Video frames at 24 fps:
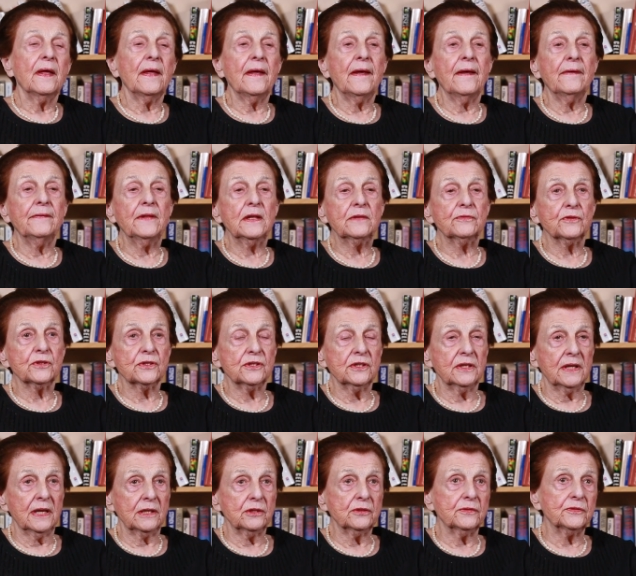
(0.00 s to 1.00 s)
and it was the
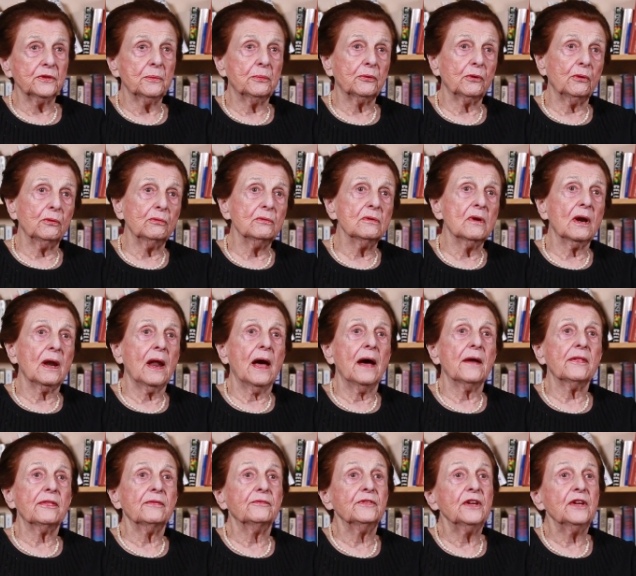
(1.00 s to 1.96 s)
night of the broken glass.